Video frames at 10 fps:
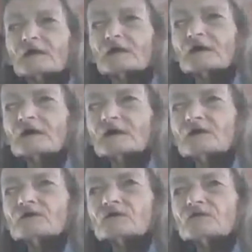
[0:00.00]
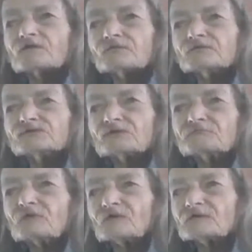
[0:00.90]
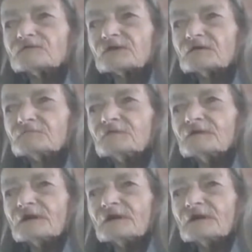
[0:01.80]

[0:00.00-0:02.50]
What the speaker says: And I'll go through some more of them.